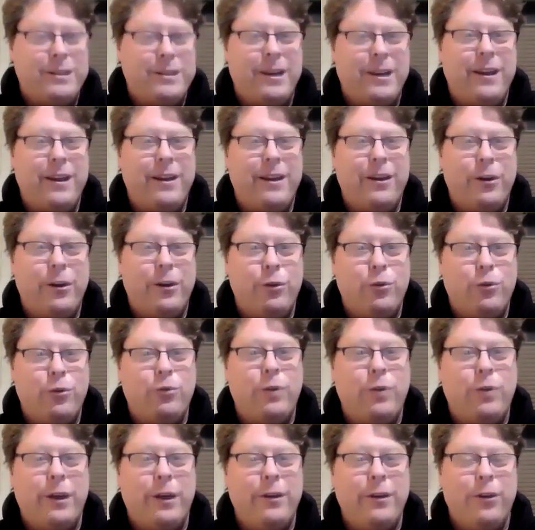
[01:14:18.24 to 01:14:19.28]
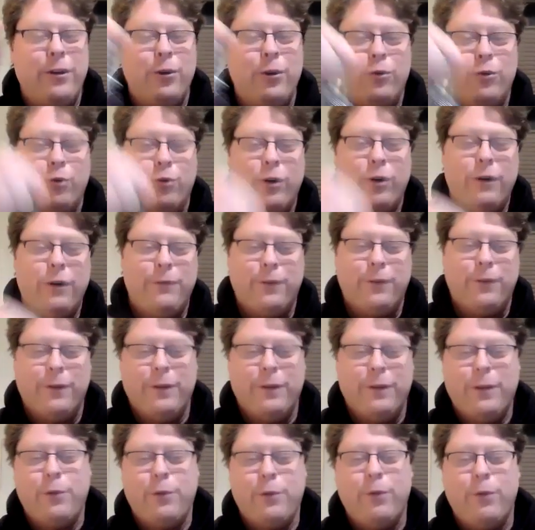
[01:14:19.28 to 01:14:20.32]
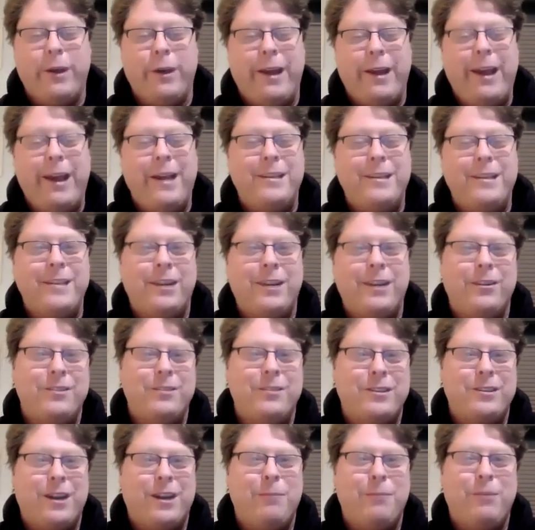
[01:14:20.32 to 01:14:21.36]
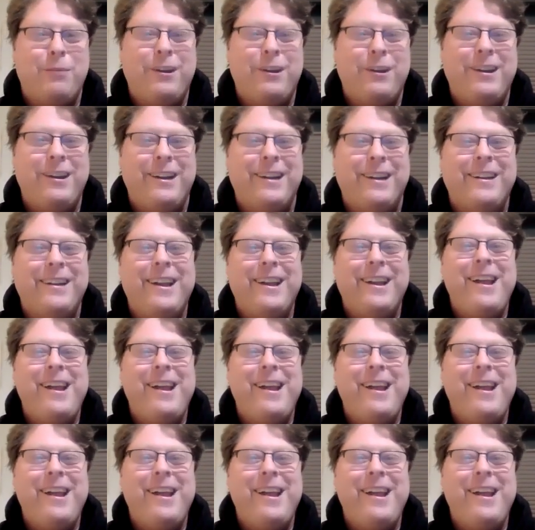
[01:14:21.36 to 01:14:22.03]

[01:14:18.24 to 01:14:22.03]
sitting in your drawer for 3 days, it'll stop running.